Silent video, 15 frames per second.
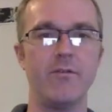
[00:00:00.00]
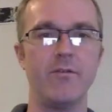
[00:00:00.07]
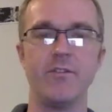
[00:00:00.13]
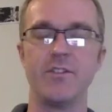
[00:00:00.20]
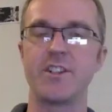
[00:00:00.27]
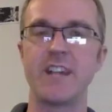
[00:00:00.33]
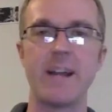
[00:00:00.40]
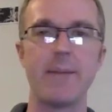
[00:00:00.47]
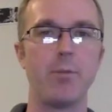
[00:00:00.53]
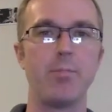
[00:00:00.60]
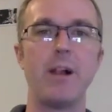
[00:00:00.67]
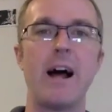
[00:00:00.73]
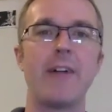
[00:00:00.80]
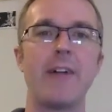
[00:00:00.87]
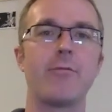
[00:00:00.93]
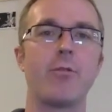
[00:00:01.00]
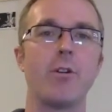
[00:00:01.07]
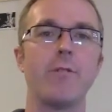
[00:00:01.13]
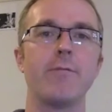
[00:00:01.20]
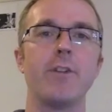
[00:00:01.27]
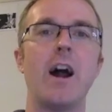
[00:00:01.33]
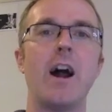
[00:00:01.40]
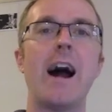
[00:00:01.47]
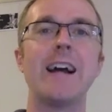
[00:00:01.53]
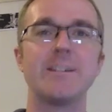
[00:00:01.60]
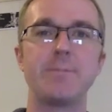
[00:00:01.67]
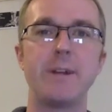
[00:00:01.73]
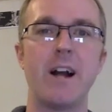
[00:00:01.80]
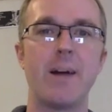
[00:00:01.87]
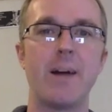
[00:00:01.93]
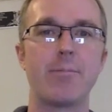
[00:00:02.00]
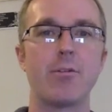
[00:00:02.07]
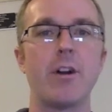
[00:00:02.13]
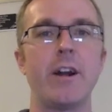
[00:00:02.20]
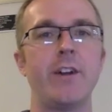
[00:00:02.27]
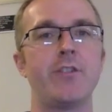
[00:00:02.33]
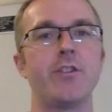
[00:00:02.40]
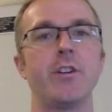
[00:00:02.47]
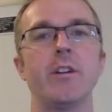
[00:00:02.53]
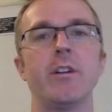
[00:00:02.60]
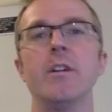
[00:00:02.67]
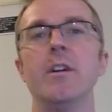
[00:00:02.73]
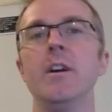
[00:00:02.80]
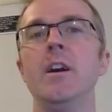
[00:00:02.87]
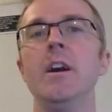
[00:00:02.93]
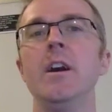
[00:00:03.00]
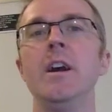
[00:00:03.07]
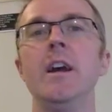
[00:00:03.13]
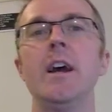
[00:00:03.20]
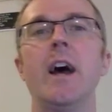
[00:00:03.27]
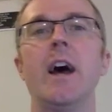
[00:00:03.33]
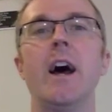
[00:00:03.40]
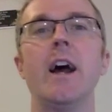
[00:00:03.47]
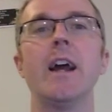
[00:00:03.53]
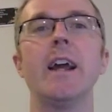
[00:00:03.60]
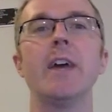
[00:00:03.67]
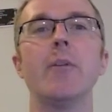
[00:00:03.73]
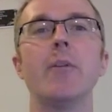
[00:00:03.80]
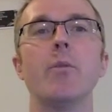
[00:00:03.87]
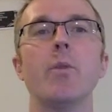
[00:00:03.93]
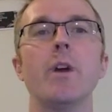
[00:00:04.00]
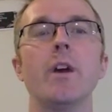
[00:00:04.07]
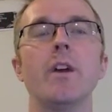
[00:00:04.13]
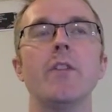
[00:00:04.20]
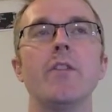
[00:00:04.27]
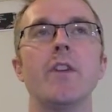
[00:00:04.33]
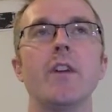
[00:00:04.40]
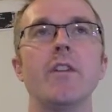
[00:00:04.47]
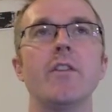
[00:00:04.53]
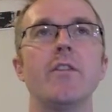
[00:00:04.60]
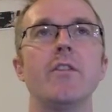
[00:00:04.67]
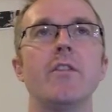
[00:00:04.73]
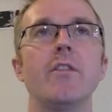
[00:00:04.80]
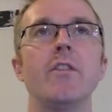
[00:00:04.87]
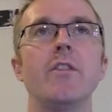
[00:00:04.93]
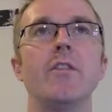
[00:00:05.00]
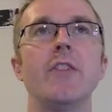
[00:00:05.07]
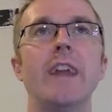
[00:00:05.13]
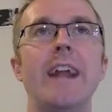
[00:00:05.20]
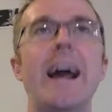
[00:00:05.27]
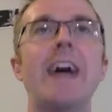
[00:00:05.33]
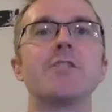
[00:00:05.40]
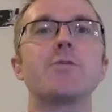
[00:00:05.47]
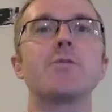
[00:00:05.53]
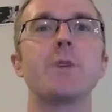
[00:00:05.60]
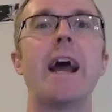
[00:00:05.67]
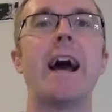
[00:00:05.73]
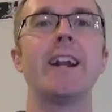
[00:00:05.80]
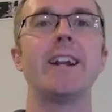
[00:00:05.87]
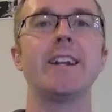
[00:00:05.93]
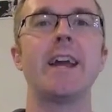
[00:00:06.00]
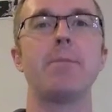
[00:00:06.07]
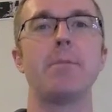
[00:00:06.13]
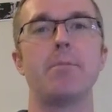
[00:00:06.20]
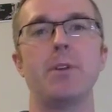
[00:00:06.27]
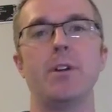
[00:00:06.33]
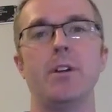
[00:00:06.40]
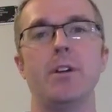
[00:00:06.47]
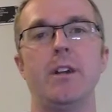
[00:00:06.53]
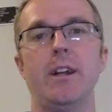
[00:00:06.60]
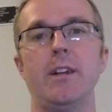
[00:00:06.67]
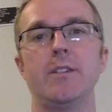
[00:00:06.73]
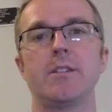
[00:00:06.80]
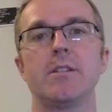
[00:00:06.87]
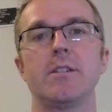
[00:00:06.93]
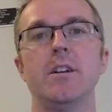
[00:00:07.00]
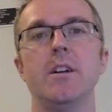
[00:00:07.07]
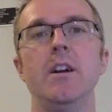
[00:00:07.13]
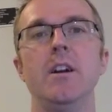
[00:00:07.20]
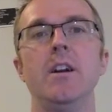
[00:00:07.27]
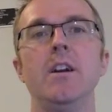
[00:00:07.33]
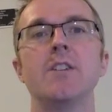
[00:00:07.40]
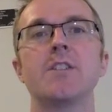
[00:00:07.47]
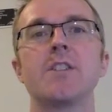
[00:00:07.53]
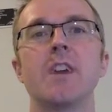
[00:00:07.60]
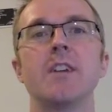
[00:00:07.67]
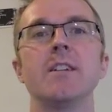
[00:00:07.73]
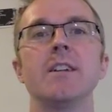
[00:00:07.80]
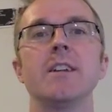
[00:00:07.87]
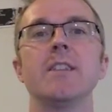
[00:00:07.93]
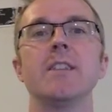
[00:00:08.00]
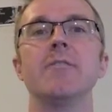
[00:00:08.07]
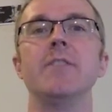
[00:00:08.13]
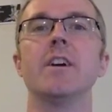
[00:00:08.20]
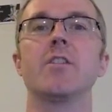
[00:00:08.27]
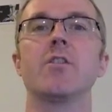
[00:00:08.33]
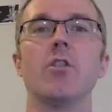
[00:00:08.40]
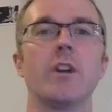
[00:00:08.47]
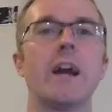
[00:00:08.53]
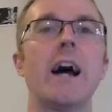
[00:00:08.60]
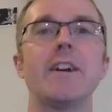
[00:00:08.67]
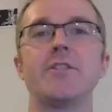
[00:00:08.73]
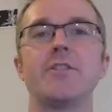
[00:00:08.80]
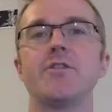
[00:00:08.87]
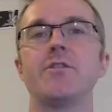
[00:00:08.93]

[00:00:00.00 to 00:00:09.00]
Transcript: stable platform for high-speed operation, uh, it w that, that as we added capabilities, suddenly the vehicle got